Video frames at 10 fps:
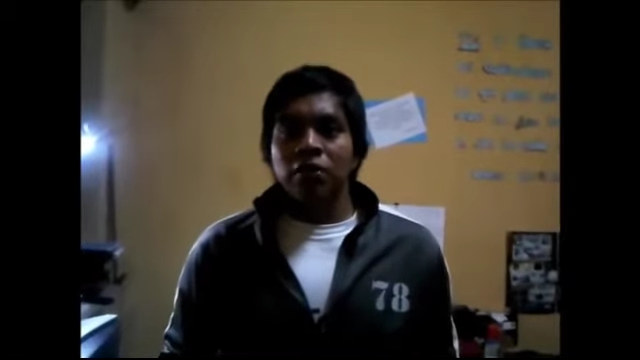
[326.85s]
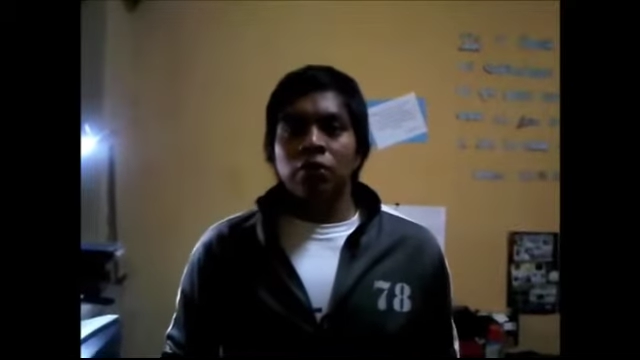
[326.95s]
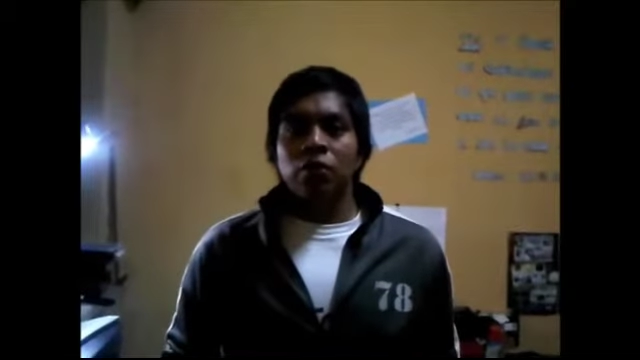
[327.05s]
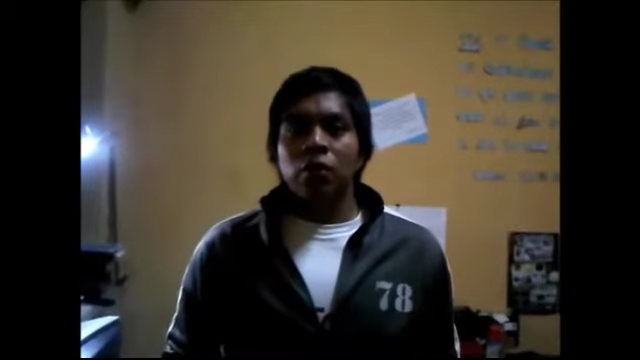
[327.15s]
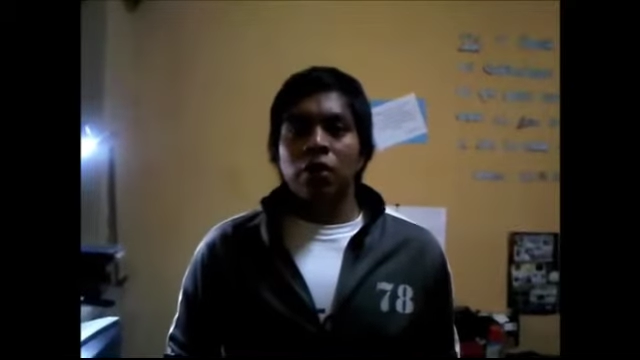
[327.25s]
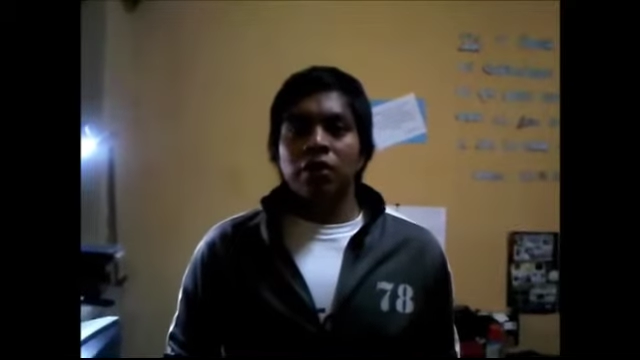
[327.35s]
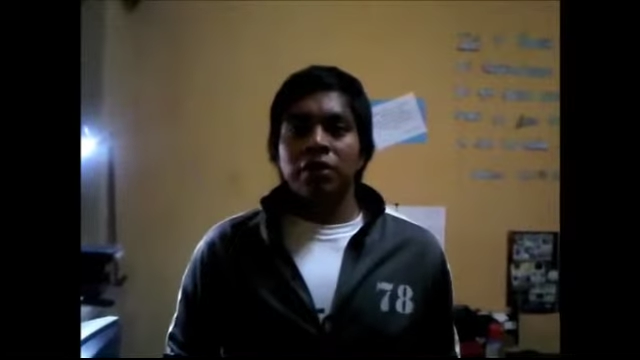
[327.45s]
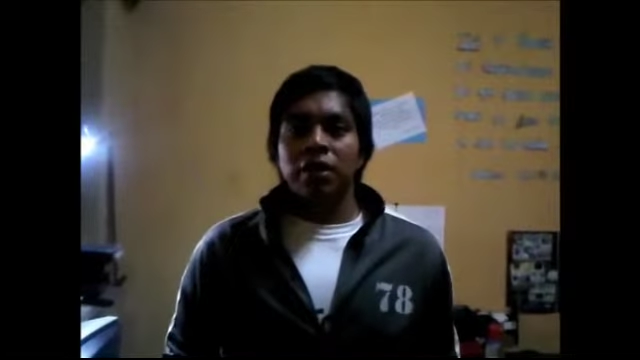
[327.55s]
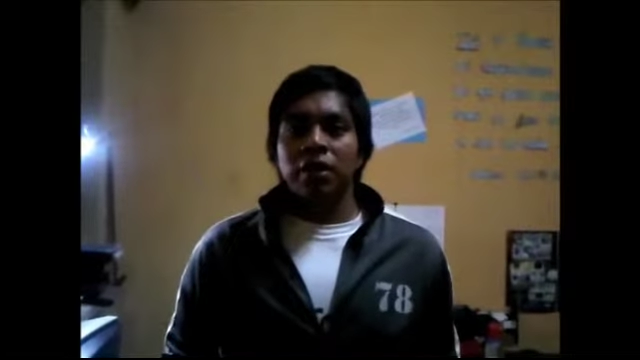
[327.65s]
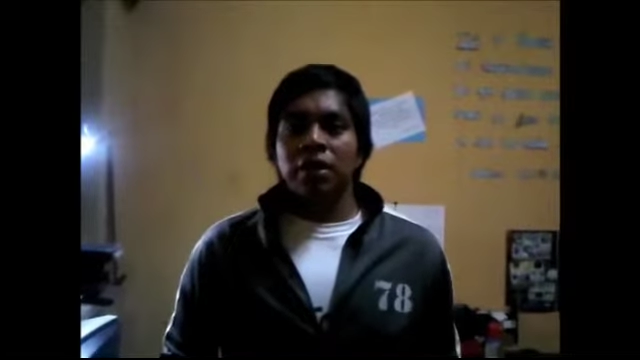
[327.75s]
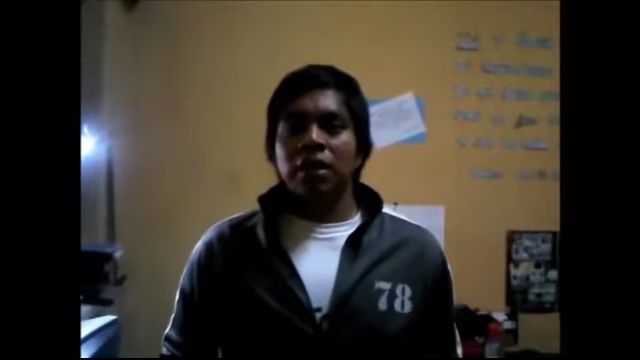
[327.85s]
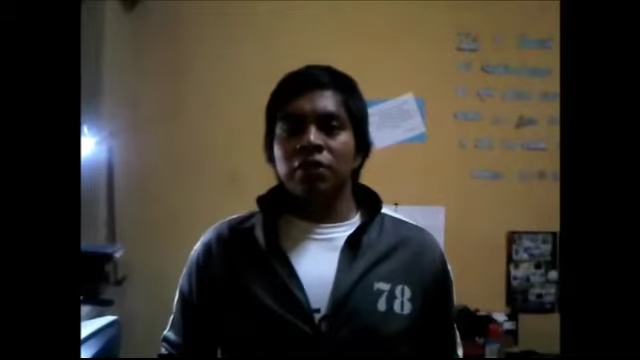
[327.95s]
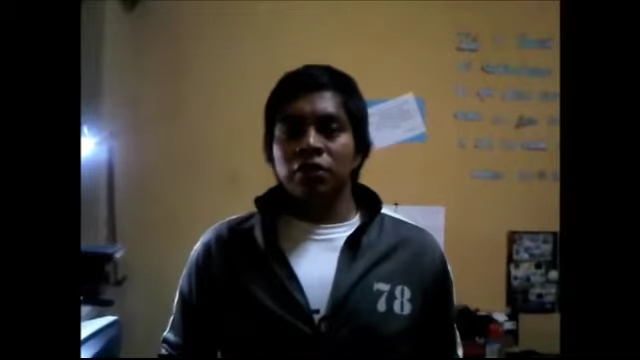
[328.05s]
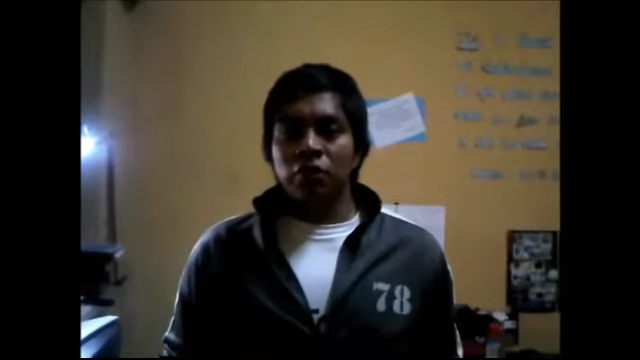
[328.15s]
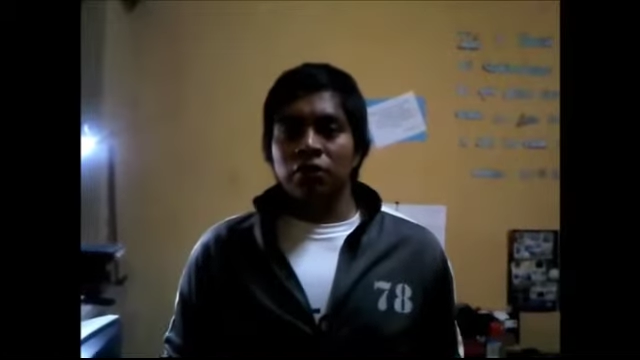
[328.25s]
to work in
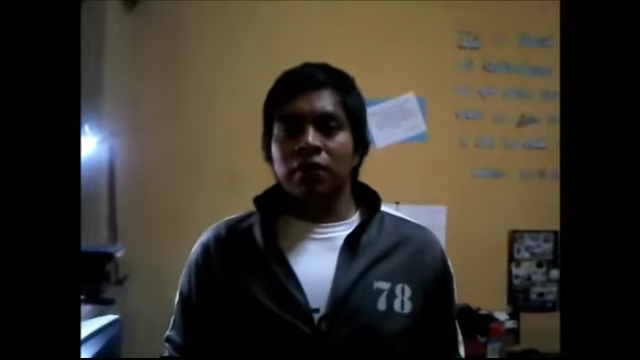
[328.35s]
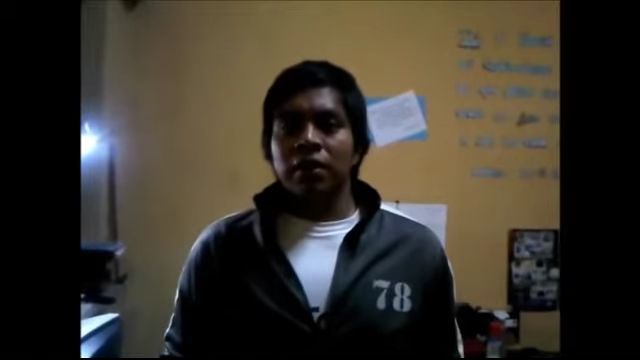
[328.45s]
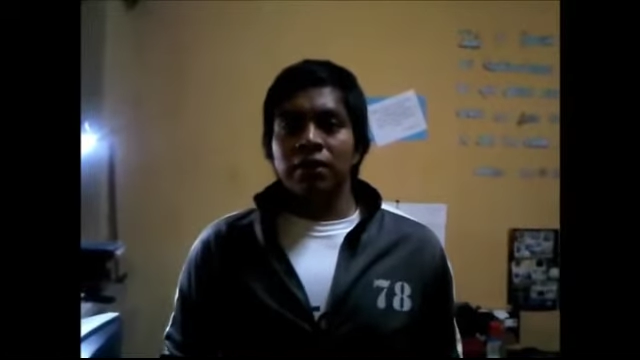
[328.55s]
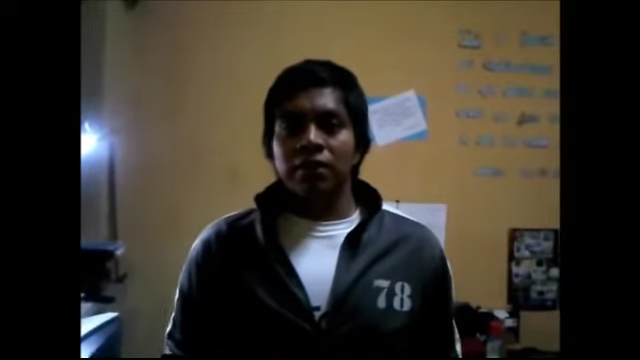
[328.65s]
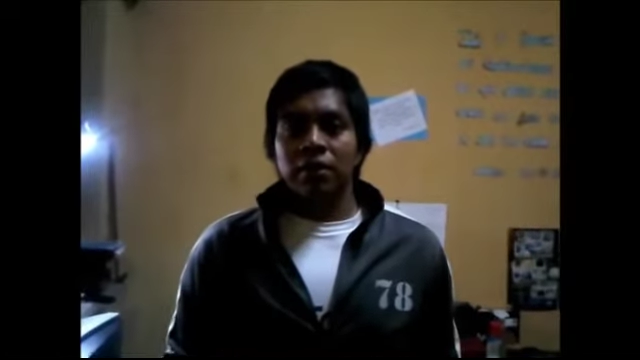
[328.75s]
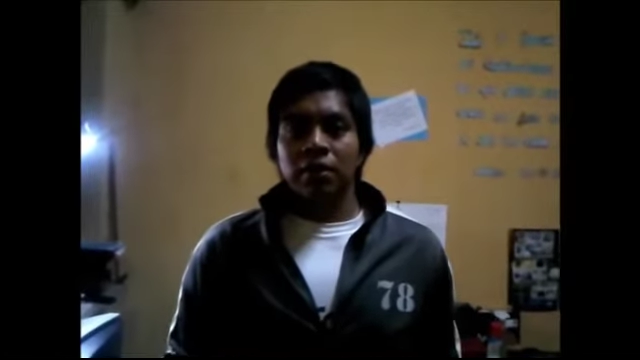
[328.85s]
a software.